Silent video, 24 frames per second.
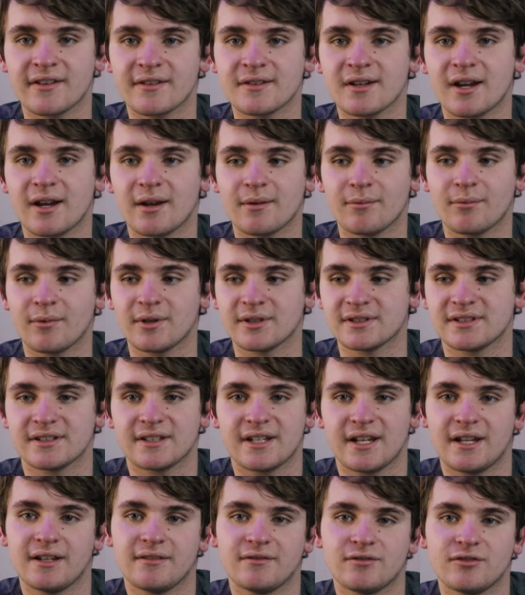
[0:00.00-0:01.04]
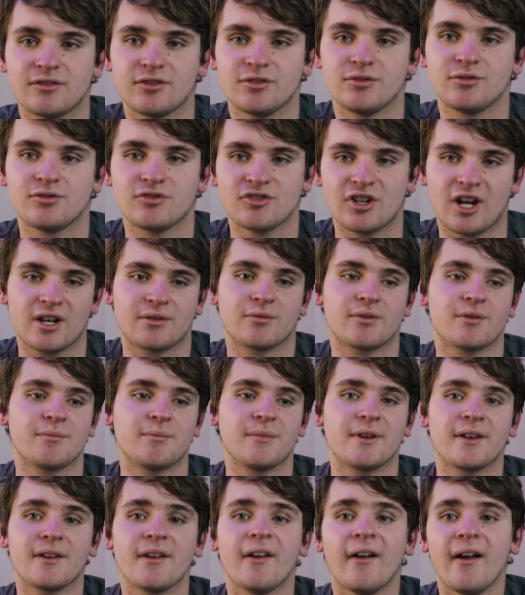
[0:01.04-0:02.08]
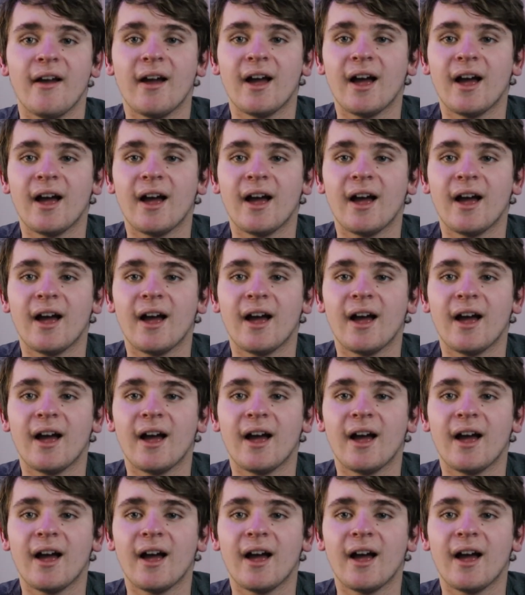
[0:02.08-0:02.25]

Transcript: the time once again to chat with me.